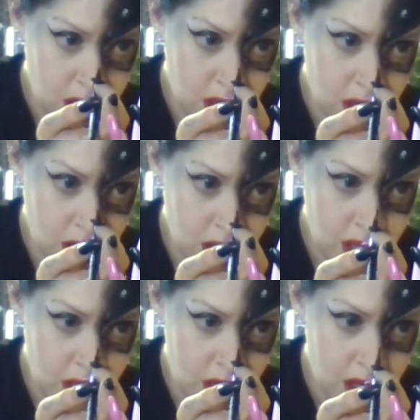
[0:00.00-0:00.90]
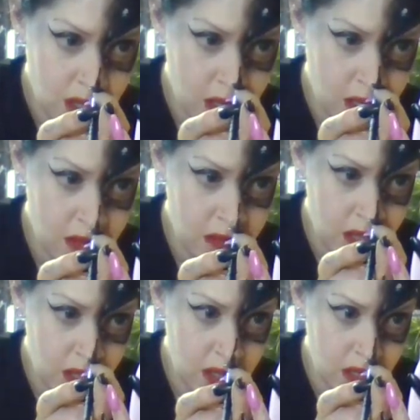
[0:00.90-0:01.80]
Harley,
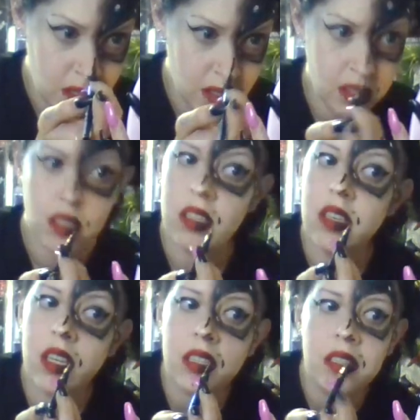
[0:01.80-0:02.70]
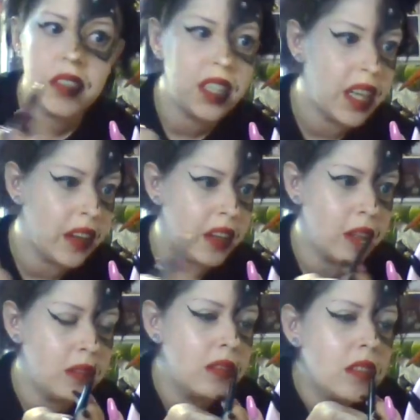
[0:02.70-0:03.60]
Ivy. They're all living
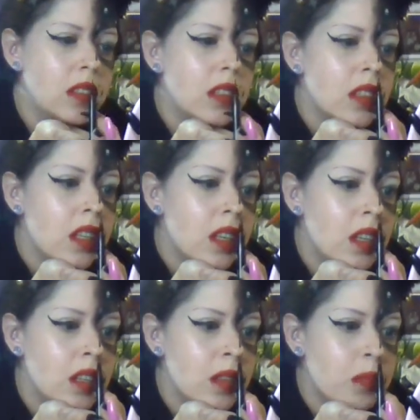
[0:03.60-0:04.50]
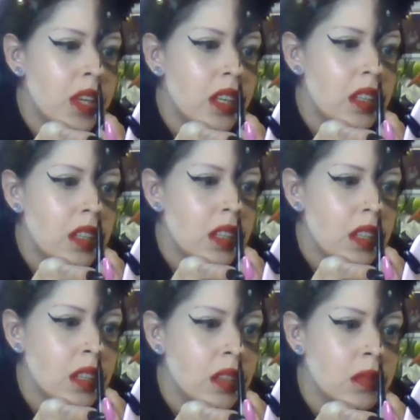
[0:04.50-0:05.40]
together in an abandoned
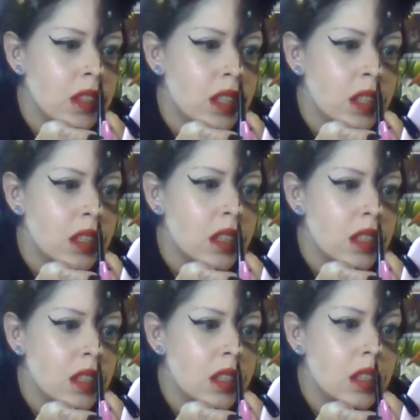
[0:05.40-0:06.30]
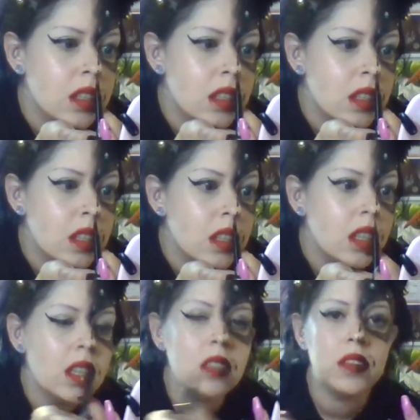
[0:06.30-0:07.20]
animal shelter
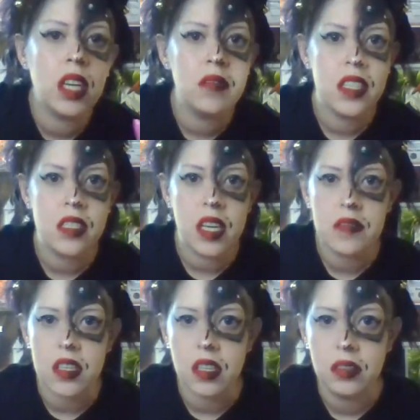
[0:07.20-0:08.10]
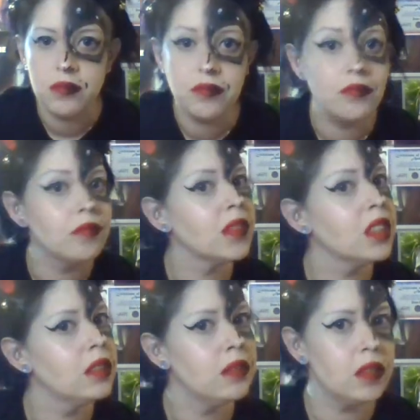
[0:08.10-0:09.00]
after Ivy saves her
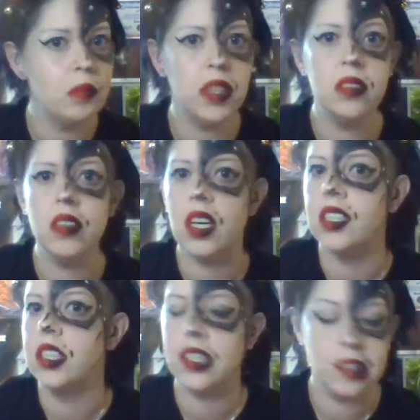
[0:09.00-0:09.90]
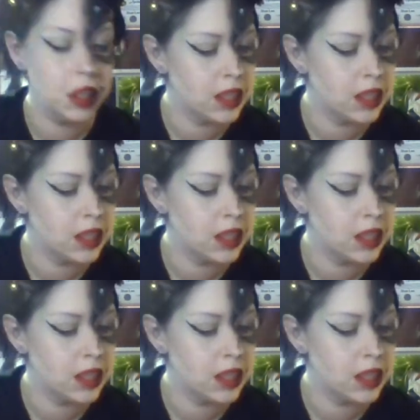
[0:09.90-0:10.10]
from Bone Crusher.